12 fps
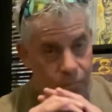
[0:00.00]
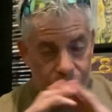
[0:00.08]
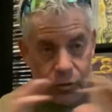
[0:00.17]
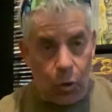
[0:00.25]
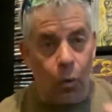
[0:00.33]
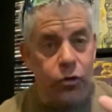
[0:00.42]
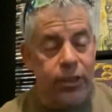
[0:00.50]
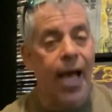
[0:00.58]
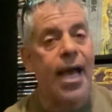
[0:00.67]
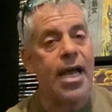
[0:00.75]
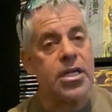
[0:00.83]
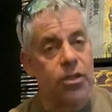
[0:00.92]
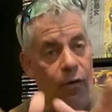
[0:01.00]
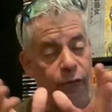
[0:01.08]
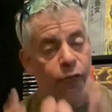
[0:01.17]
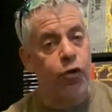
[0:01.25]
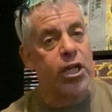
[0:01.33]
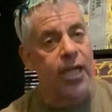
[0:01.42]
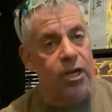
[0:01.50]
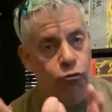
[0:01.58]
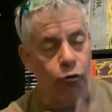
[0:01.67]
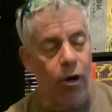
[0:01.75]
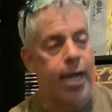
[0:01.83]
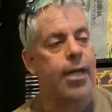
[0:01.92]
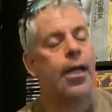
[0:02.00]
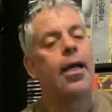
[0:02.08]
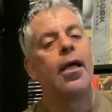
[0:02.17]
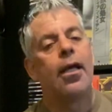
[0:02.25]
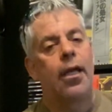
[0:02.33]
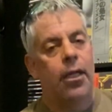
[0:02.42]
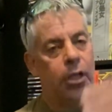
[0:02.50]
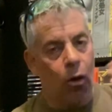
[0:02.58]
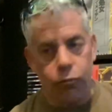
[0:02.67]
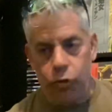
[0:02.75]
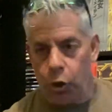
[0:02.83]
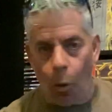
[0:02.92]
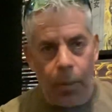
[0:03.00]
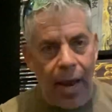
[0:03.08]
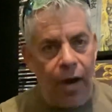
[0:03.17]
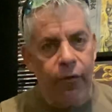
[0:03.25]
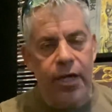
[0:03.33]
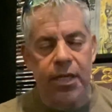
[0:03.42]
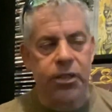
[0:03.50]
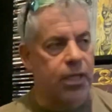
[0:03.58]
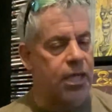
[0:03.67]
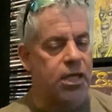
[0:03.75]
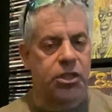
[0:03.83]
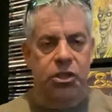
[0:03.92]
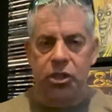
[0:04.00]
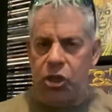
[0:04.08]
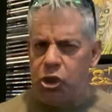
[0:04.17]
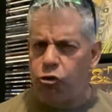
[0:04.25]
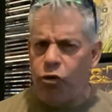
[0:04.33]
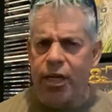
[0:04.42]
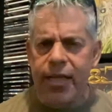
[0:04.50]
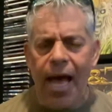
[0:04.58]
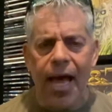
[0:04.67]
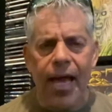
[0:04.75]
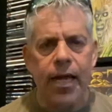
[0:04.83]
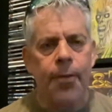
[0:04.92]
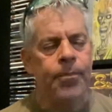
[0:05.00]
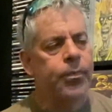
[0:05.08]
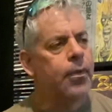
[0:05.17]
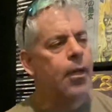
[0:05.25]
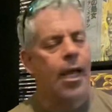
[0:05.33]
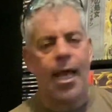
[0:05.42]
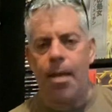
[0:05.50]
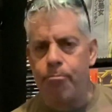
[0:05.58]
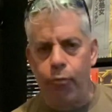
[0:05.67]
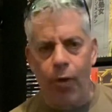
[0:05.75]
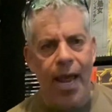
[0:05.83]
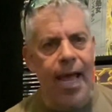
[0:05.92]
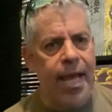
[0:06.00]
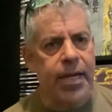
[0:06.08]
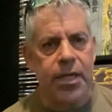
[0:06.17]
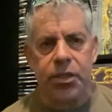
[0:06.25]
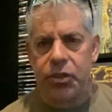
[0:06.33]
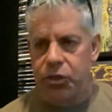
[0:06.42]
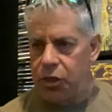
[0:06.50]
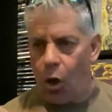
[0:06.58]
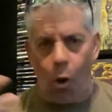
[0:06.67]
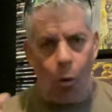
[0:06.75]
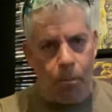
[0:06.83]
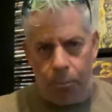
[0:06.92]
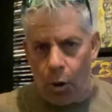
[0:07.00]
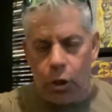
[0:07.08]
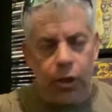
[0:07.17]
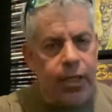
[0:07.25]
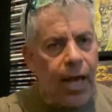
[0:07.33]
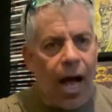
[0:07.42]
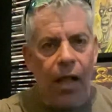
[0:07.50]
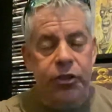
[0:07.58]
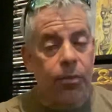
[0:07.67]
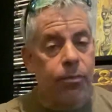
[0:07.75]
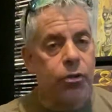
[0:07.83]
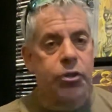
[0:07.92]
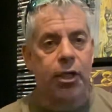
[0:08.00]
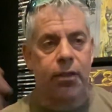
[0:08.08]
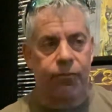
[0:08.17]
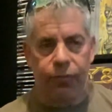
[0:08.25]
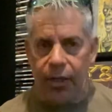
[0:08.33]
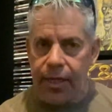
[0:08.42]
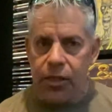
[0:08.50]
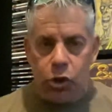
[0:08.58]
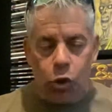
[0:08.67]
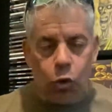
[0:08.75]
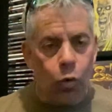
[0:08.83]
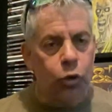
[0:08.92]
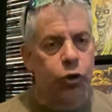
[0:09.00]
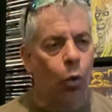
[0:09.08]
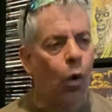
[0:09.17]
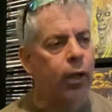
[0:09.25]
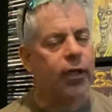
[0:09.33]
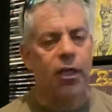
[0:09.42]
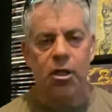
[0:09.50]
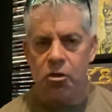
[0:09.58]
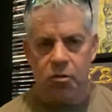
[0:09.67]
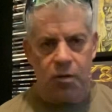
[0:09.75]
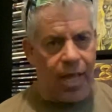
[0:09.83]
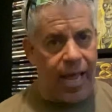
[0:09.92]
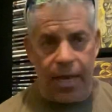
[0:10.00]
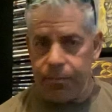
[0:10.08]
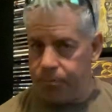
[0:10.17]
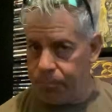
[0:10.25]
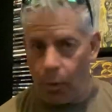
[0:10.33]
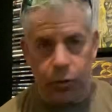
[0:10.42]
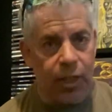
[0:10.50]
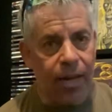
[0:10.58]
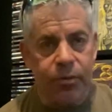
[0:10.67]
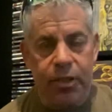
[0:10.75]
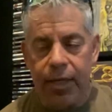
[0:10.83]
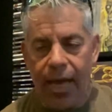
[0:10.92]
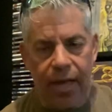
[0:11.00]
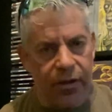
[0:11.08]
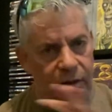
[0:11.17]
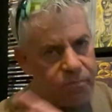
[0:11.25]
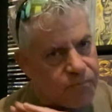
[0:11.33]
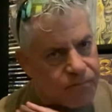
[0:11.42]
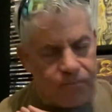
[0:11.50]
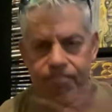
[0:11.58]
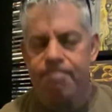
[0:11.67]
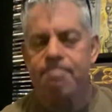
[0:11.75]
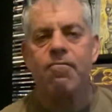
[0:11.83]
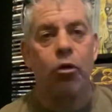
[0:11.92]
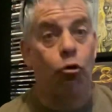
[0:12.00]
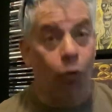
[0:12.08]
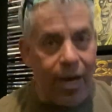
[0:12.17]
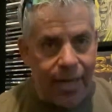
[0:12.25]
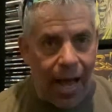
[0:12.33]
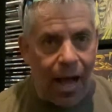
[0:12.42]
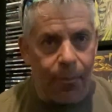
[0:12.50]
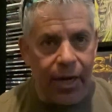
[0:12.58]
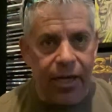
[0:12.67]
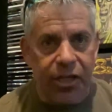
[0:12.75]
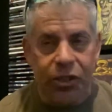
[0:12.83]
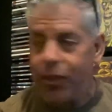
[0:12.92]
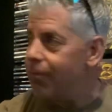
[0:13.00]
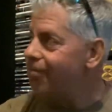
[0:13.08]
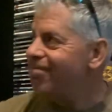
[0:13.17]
Those guys are freaking great. You know, Joe Perry is the street guy and Brad is, you know, Berklee College of Music, freaking school taught. And both of them together, great combination.